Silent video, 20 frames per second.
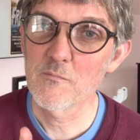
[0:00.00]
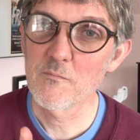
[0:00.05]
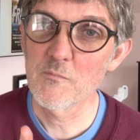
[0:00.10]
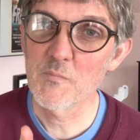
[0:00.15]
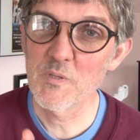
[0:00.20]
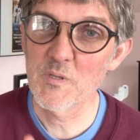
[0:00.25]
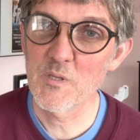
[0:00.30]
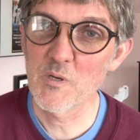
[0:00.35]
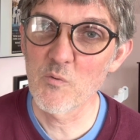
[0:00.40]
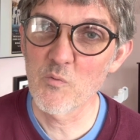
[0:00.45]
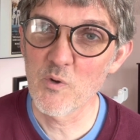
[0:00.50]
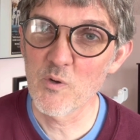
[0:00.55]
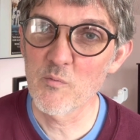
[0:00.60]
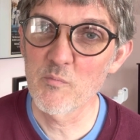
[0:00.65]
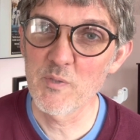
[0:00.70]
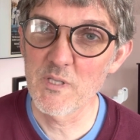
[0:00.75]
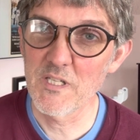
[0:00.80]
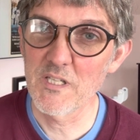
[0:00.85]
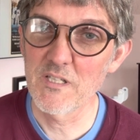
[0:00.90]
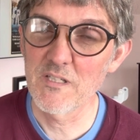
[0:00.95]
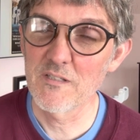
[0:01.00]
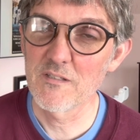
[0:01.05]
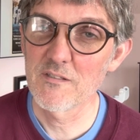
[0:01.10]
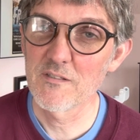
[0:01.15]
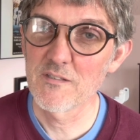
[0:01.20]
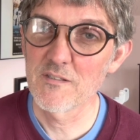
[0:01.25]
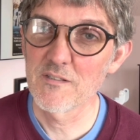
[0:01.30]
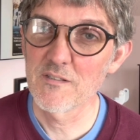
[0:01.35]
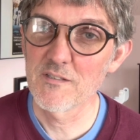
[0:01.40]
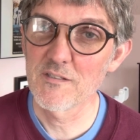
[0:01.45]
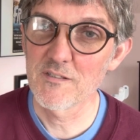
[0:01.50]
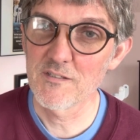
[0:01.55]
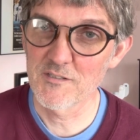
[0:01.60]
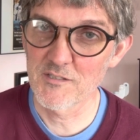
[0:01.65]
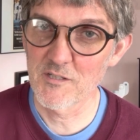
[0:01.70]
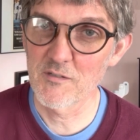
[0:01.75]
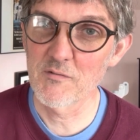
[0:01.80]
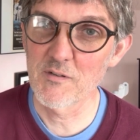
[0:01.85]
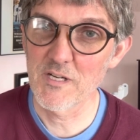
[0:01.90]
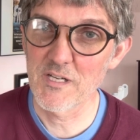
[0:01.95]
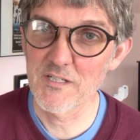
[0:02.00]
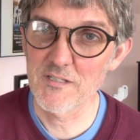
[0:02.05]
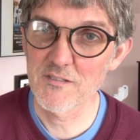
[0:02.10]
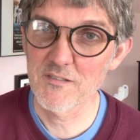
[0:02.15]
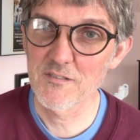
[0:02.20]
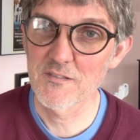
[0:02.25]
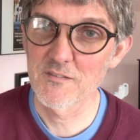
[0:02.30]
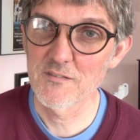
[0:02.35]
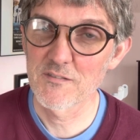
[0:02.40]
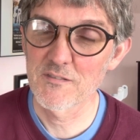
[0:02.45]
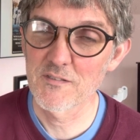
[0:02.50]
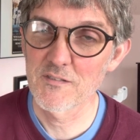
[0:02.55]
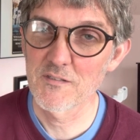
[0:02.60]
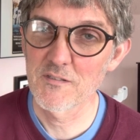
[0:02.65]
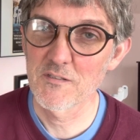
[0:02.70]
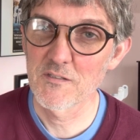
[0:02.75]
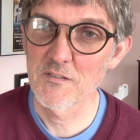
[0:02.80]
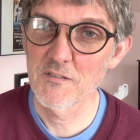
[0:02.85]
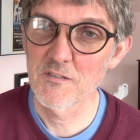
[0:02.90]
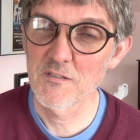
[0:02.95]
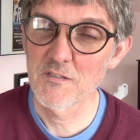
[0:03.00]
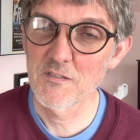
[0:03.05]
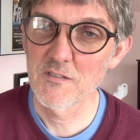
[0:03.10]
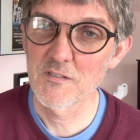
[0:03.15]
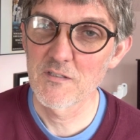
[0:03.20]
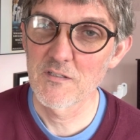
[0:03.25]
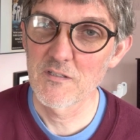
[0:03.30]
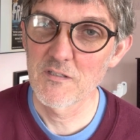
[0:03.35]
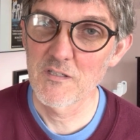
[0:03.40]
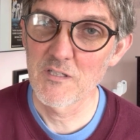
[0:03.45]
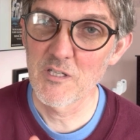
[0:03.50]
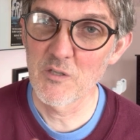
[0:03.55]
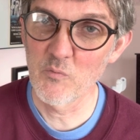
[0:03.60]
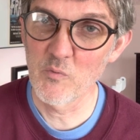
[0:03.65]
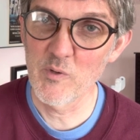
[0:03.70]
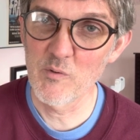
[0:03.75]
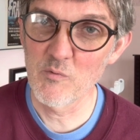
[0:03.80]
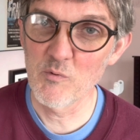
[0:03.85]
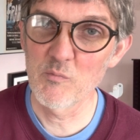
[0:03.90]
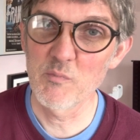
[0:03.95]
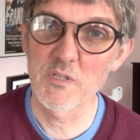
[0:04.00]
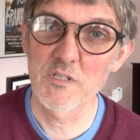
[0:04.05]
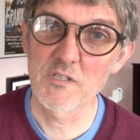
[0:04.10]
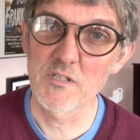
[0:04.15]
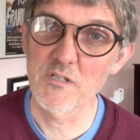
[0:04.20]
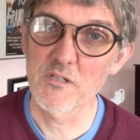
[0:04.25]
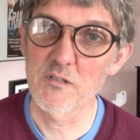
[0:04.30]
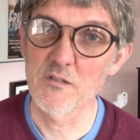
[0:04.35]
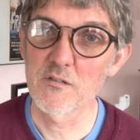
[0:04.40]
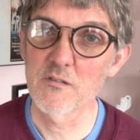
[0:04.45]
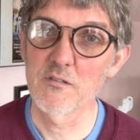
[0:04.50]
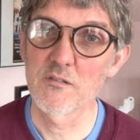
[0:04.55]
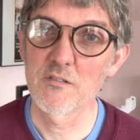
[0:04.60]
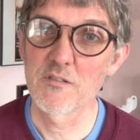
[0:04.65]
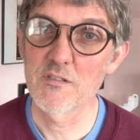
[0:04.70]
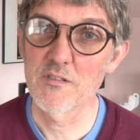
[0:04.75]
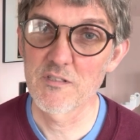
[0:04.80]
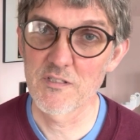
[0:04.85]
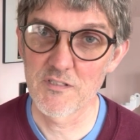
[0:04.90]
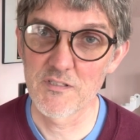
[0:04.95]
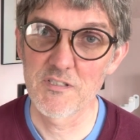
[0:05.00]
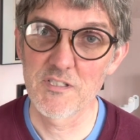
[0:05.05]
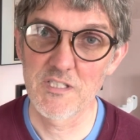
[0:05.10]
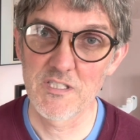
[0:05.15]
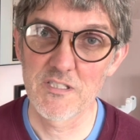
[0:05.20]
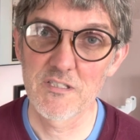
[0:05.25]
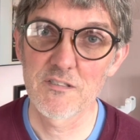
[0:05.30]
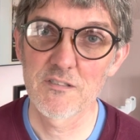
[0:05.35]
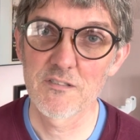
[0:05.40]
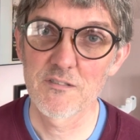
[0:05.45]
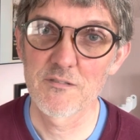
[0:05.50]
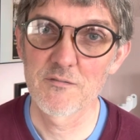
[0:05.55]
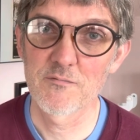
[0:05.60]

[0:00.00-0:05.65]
but there will be a sunrise, and we will be there to see it.